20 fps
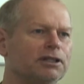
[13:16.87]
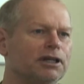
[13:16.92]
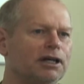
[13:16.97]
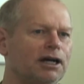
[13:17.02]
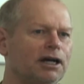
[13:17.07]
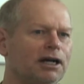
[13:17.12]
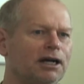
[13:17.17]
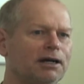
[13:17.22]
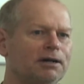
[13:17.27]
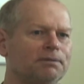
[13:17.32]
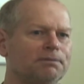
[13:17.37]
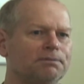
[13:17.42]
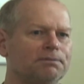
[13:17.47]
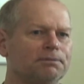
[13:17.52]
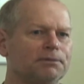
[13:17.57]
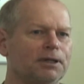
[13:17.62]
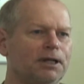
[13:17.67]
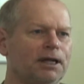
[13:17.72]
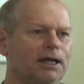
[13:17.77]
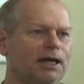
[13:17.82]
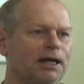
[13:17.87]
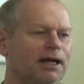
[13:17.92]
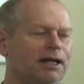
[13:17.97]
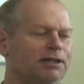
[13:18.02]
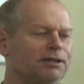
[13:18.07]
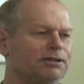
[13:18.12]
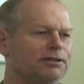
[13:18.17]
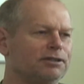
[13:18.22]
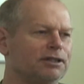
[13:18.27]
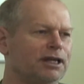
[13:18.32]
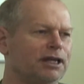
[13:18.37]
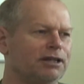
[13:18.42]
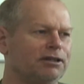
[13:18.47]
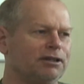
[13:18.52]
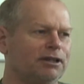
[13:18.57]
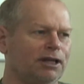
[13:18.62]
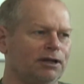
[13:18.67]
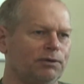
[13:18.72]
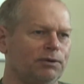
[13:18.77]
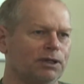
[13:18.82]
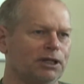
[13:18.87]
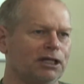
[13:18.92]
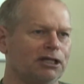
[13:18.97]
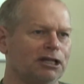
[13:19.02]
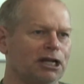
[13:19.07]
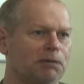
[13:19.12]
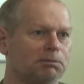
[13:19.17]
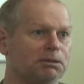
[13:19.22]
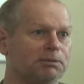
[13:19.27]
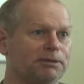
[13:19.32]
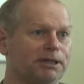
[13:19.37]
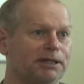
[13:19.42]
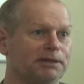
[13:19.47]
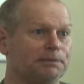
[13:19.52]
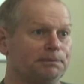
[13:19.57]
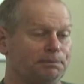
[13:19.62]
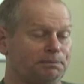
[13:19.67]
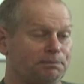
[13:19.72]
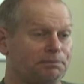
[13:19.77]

um, and, and can really complement